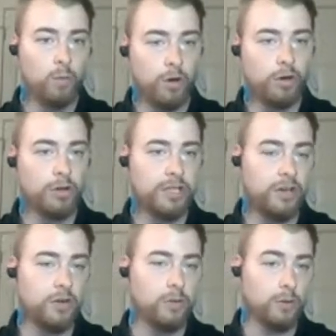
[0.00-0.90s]
workers
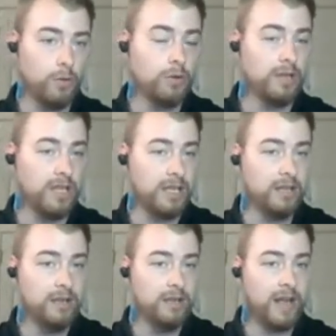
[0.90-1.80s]
can go
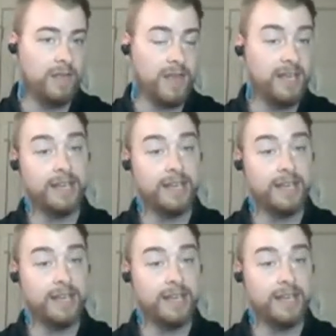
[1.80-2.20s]
locally and they